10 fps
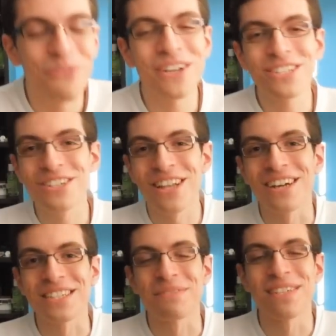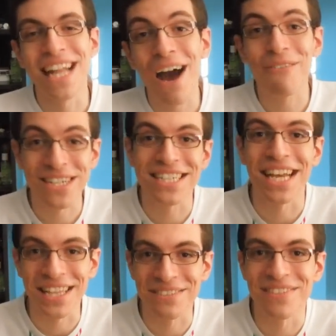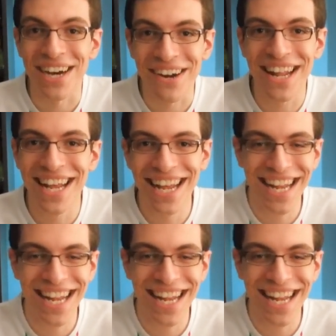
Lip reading: We fixed your lungs, but now we're going to take them out.